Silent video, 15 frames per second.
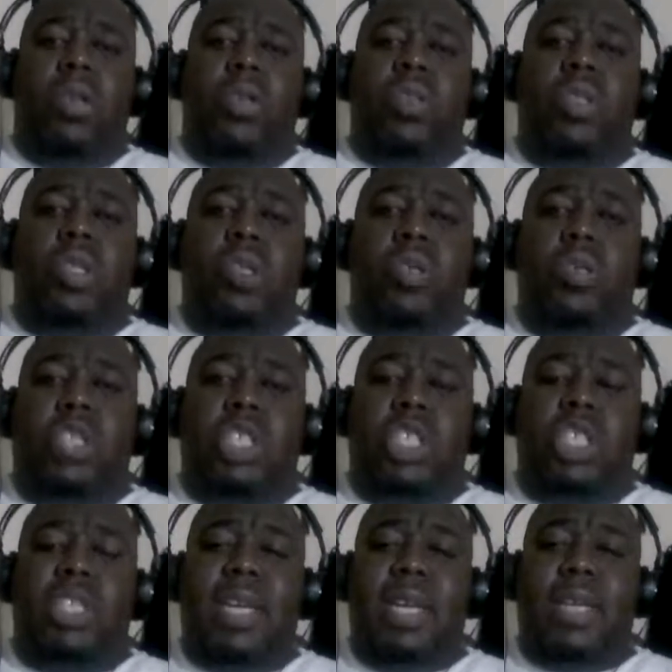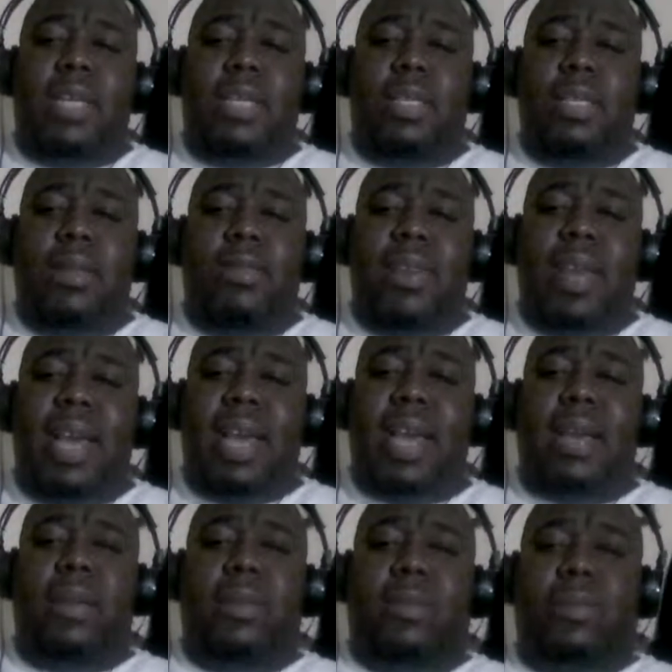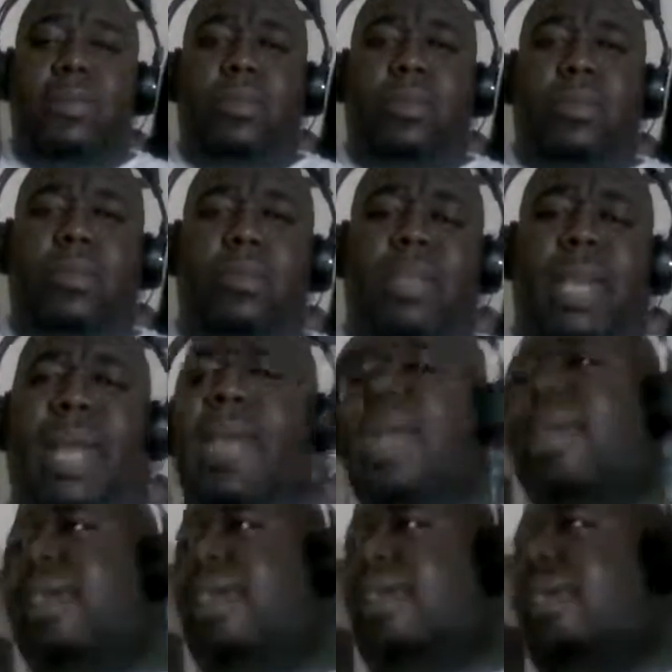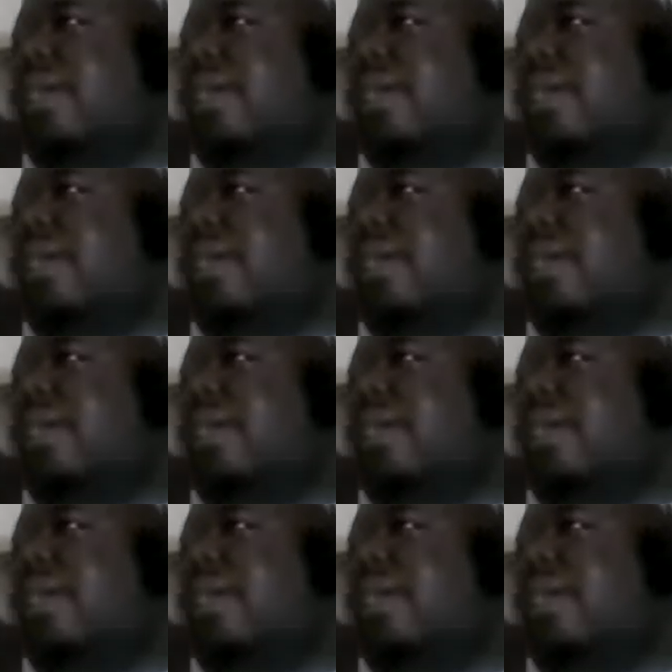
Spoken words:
to suggest that, hey,